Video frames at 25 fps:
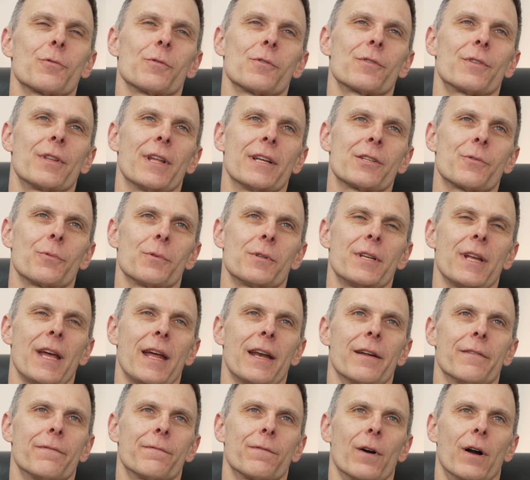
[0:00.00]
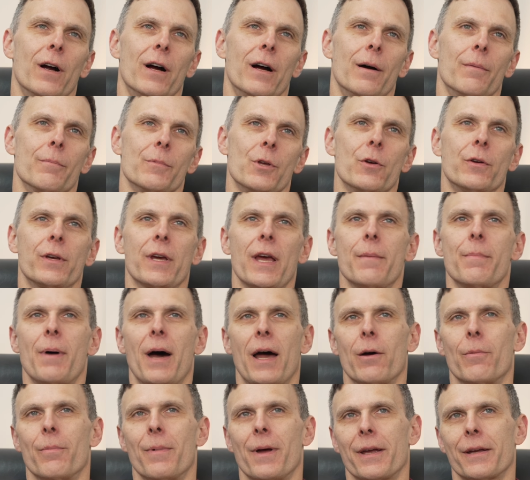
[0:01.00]
was data from UK
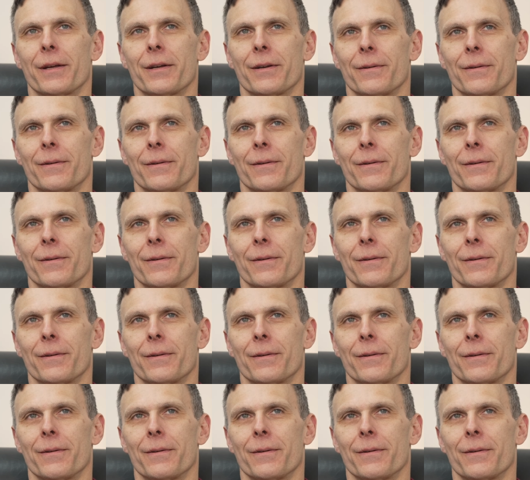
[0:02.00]
Biobank.